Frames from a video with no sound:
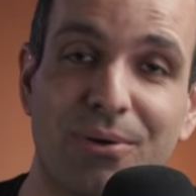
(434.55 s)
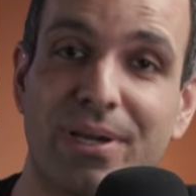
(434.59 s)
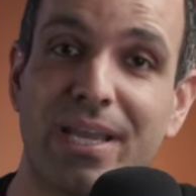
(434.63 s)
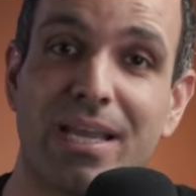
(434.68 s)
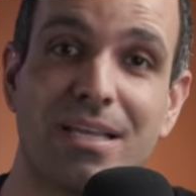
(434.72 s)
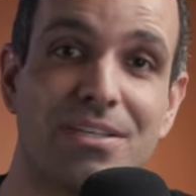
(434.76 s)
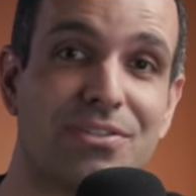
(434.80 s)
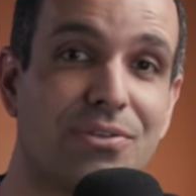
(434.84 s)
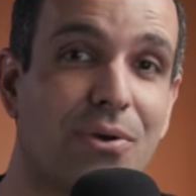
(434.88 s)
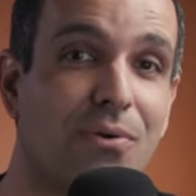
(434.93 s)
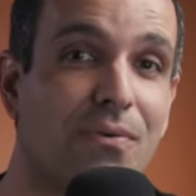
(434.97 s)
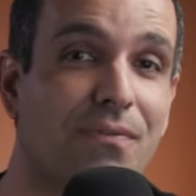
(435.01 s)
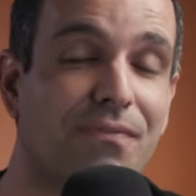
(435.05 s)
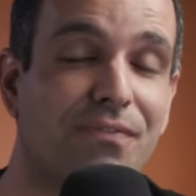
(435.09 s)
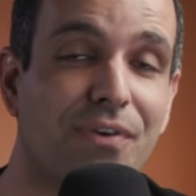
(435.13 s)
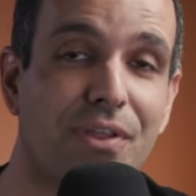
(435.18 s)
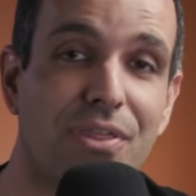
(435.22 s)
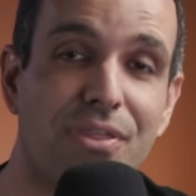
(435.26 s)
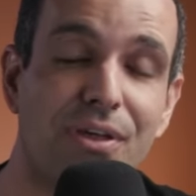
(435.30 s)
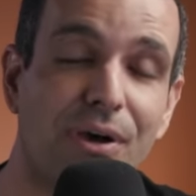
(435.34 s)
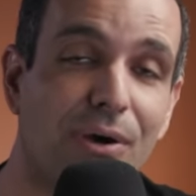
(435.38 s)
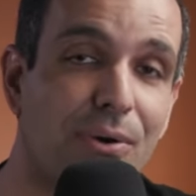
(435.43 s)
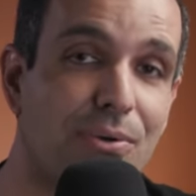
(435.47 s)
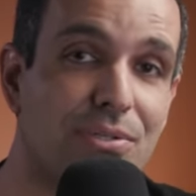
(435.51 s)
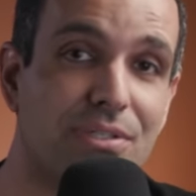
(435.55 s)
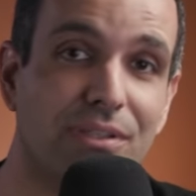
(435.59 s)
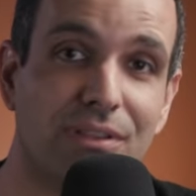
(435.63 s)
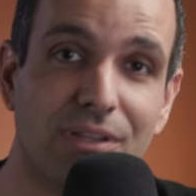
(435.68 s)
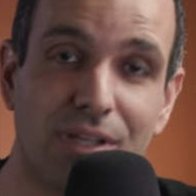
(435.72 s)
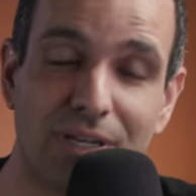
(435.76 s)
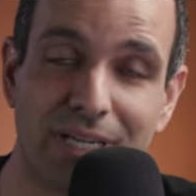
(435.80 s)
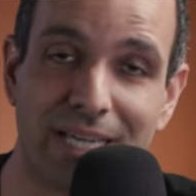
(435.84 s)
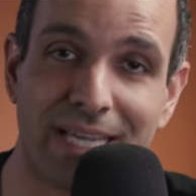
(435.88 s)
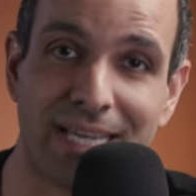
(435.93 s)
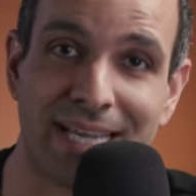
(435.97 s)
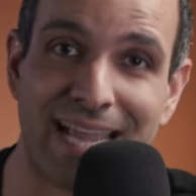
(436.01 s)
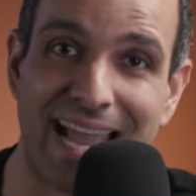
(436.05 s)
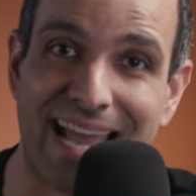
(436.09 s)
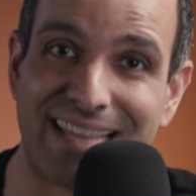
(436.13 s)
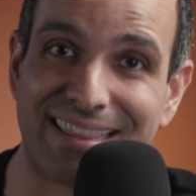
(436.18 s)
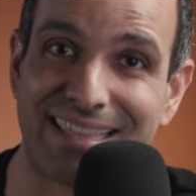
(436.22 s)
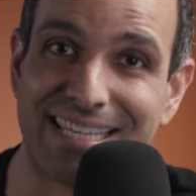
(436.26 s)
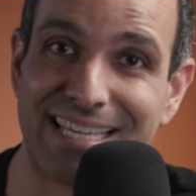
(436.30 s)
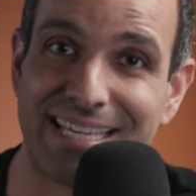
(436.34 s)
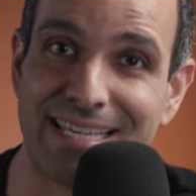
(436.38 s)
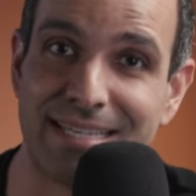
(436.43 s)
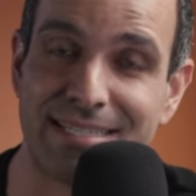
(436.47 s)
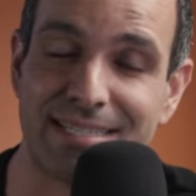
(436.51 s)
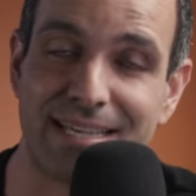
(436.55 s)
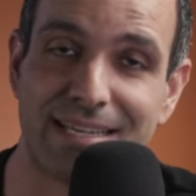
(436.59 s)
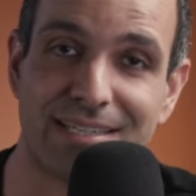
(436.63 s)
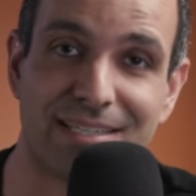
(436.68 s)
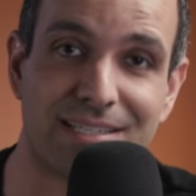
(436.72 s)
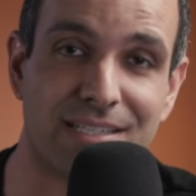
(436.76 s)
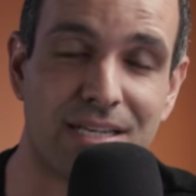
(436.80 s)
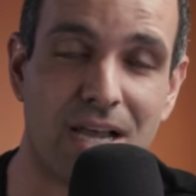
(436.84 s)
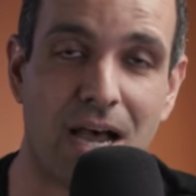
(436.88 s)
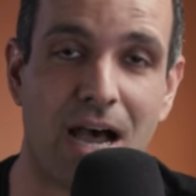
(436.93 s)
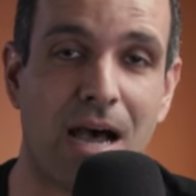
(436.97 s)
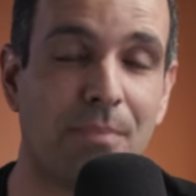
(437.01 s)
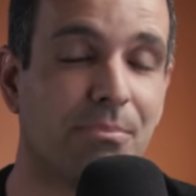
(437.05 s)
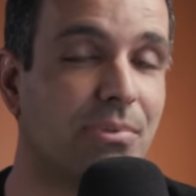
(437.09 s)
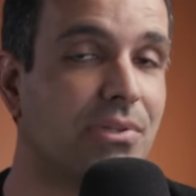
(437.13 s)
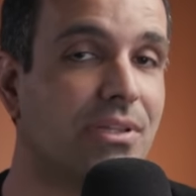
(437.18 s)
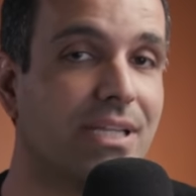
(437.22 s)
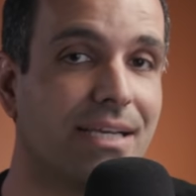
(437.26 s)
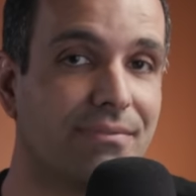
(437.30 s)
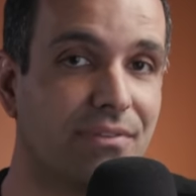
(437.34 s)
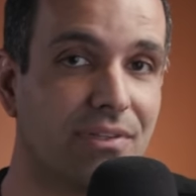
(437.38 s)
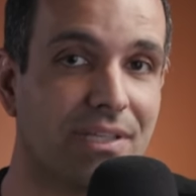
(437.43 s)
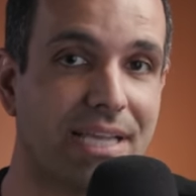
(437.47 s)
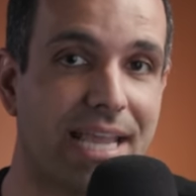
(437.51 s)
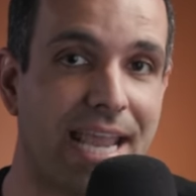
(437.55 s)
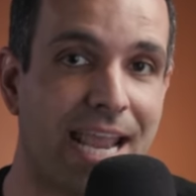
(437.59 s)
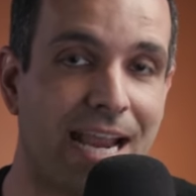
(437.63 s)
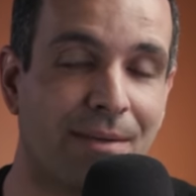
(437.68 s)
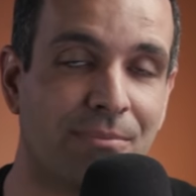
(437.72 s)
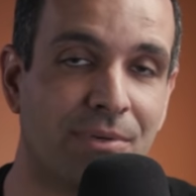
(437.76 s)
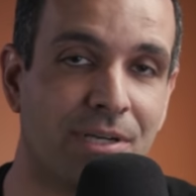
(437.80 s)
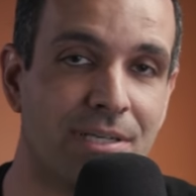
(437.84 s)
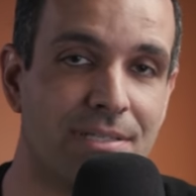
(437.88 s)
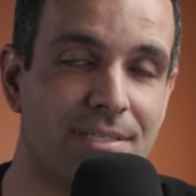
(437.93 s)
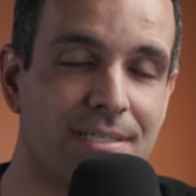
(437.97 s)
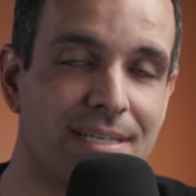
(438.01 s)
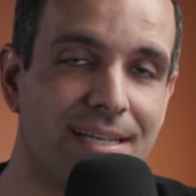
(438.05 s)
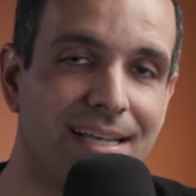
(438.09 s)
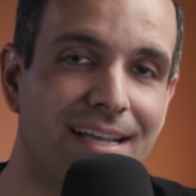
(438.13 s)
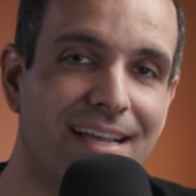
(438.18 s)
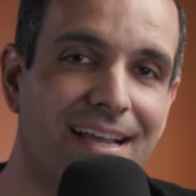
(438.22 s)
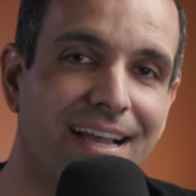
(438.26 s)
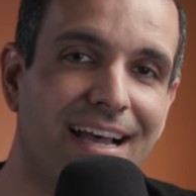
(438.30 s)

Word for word: Okay, so for those looking at these top level cameras,